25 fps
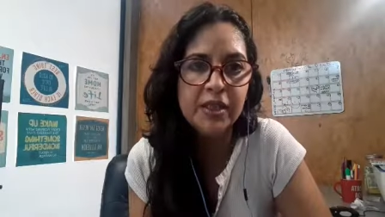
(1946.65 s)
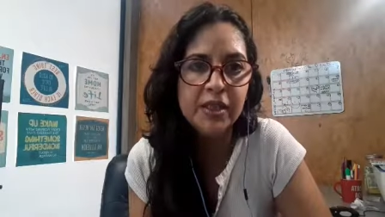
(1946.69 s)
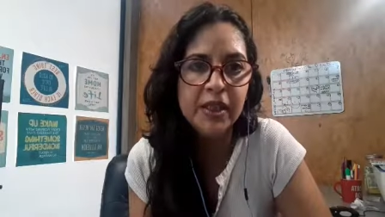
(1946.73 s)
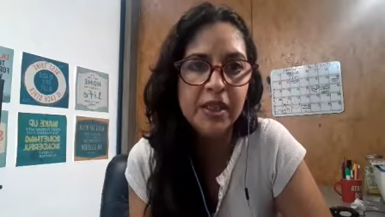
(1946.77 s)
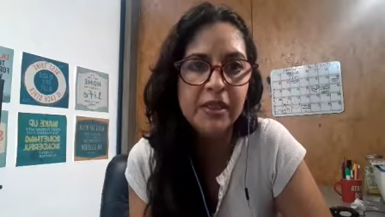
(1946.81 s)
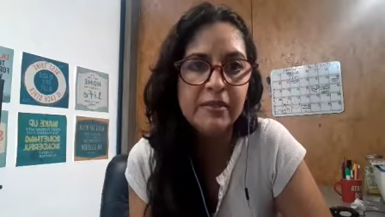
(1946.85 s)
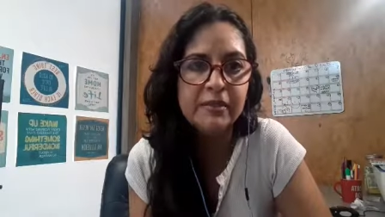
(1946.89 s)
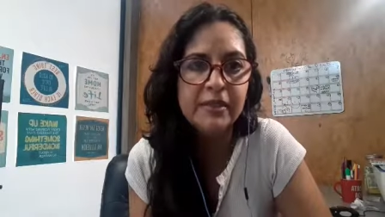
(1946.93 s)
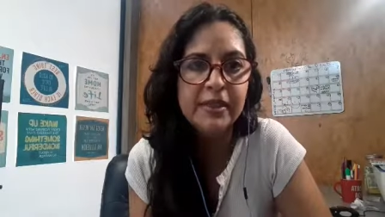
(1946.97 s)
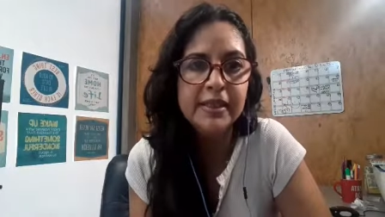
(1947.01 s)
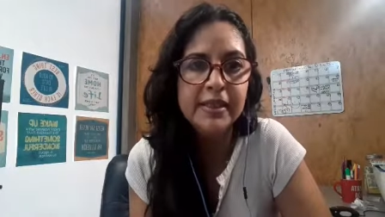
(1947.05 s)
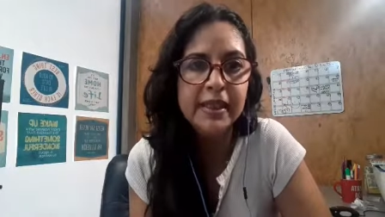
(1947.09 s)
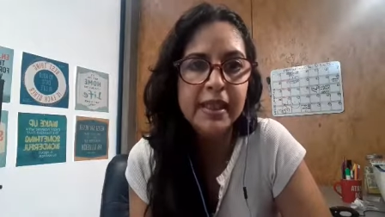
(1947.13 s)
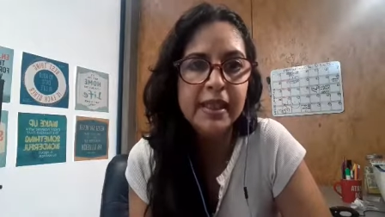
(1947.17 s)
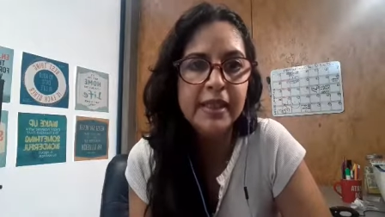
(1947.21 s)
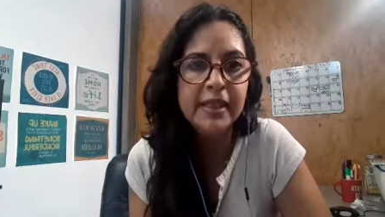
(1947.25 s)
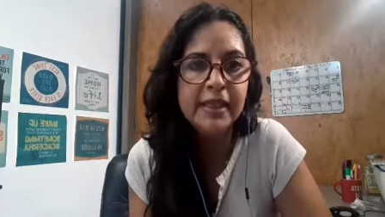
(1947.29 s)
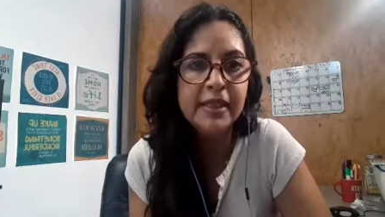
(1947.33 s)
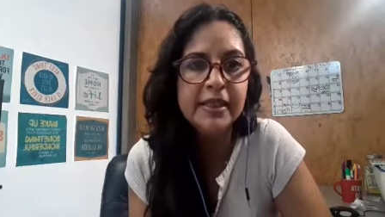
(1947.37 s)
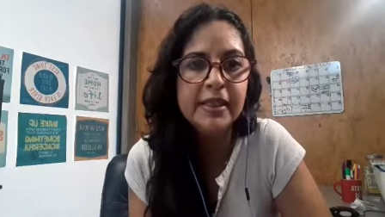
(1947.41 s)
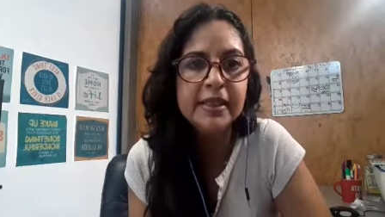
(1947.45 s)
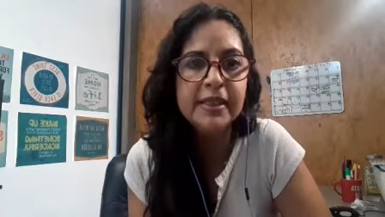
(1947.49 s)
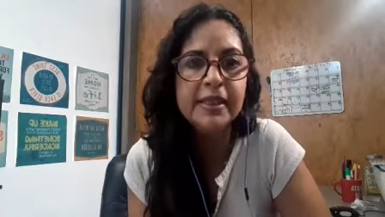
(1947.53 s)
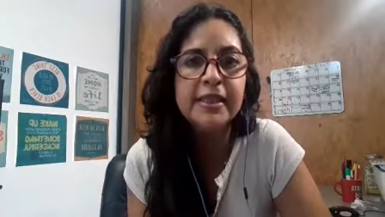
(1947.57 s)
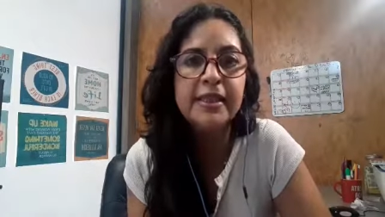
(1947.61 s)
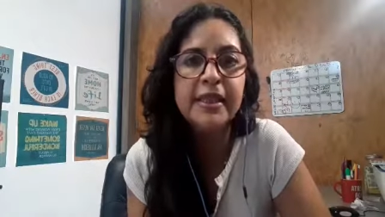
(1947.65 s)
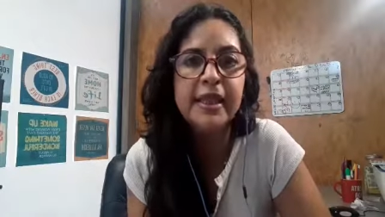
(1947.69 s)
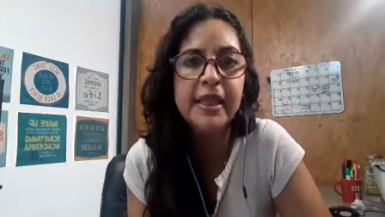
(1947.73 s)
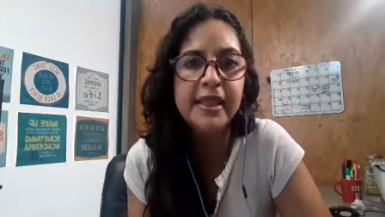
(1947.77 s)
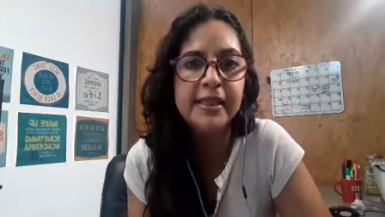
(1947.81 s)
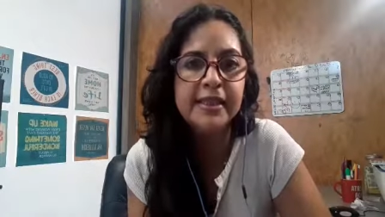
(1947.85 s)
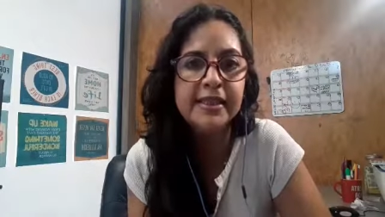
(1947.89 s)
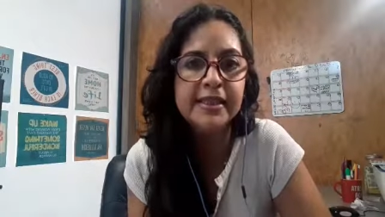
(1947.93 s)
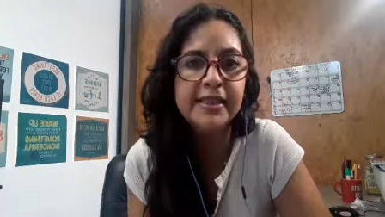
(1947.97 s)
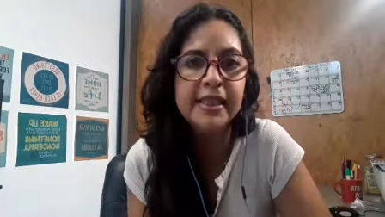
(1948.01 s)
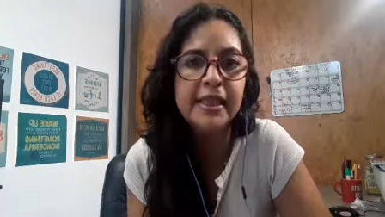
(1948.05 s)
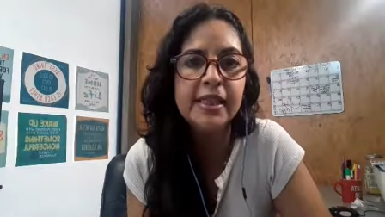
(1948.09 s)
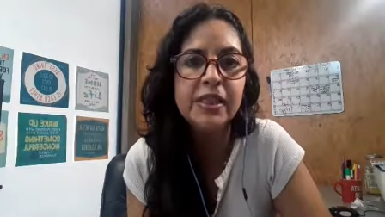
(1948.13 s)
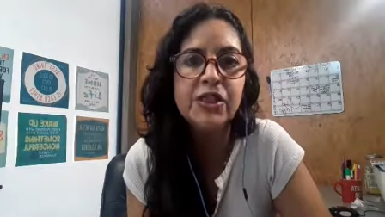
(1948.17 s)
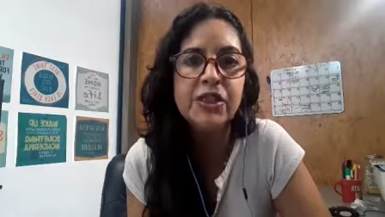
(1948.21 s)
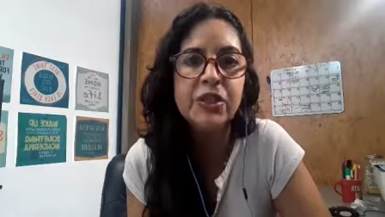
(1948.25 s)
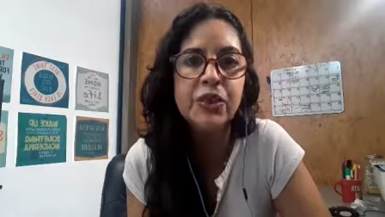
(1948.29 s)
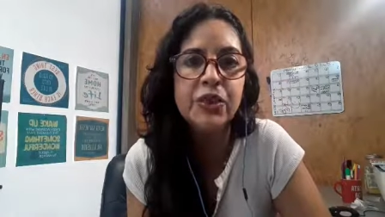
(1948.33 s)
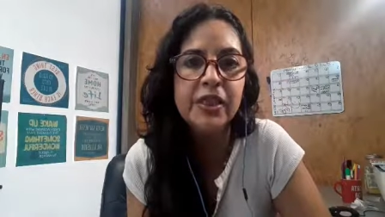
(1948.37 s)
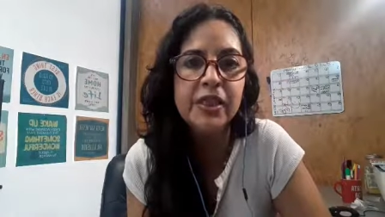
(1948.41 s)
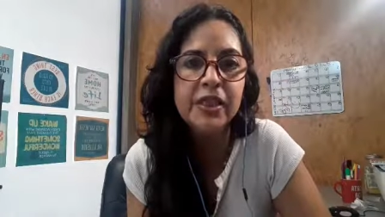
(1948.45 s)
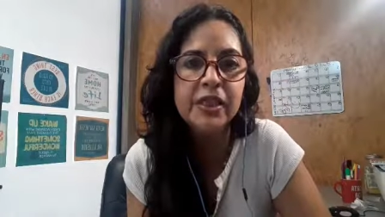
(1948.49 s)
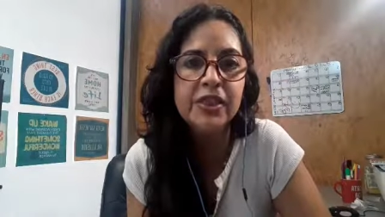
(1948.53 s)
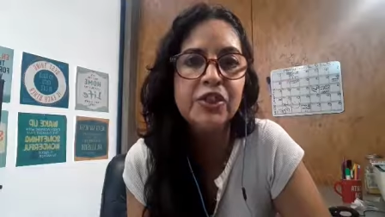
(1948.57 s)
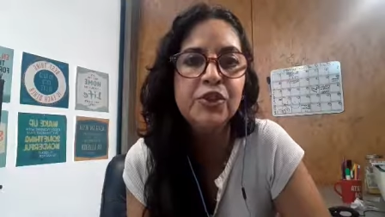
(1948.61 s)
every day is a test that you
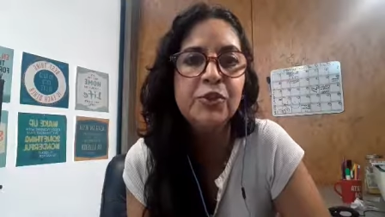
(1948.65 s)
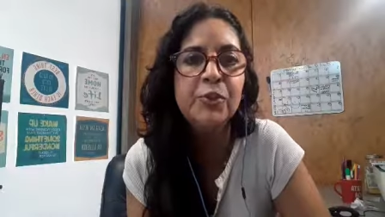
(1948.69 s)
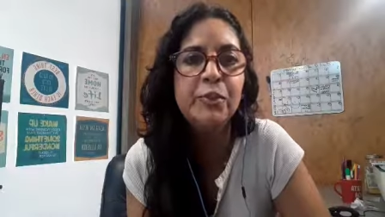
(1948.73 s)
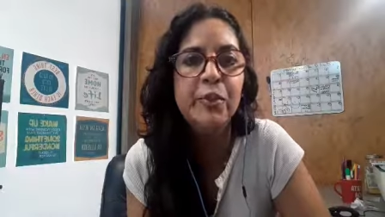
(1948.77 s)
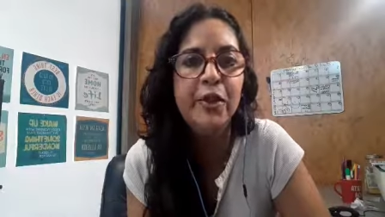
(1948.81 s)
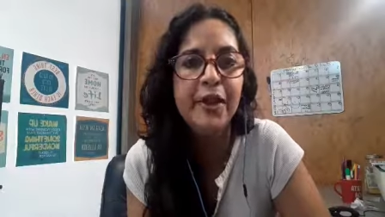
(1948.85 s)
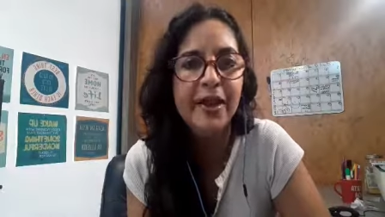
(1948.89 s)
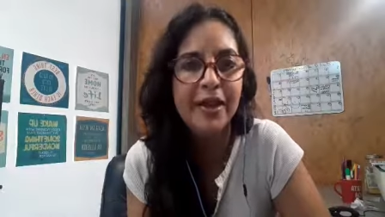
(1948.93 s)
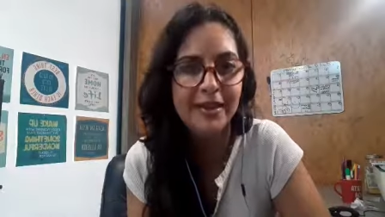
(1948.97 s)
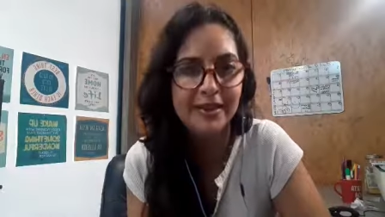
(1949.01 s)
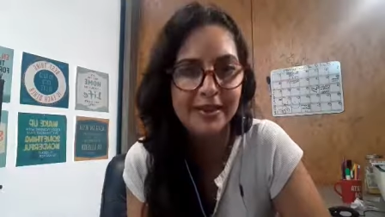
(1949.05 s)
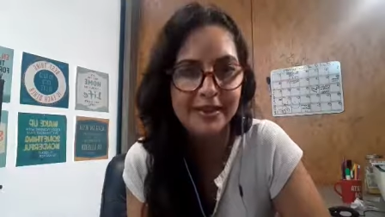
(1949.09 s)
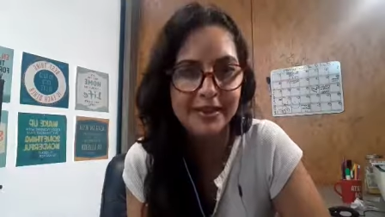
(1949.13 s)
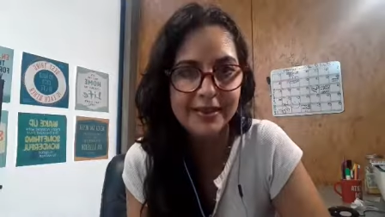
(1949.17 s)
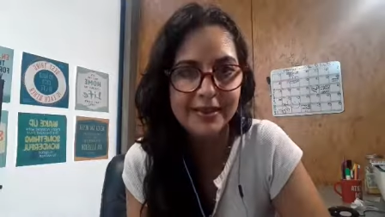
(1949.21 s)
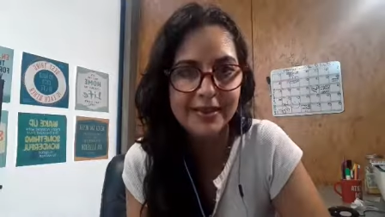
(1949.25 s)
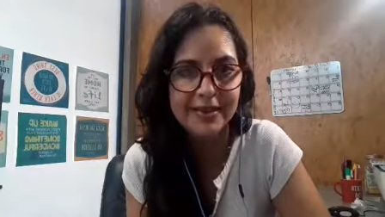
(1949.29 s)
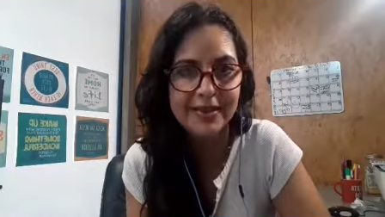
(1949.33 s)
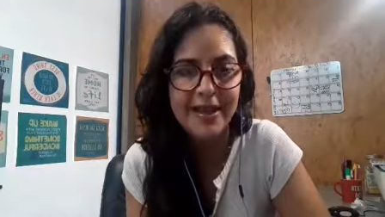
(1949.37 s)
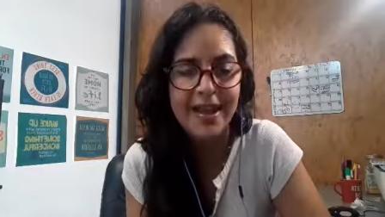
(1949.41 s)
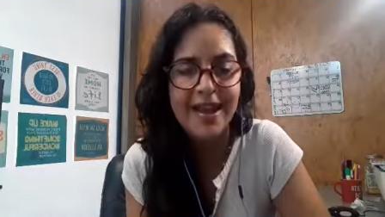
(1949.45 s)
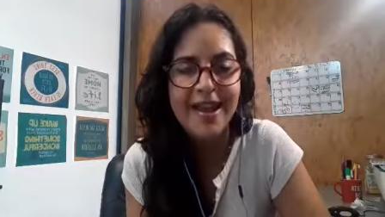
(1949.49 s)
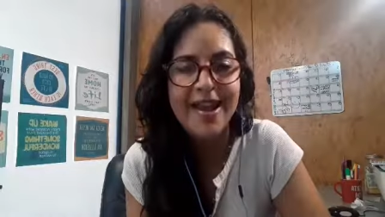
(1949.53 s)
need to pass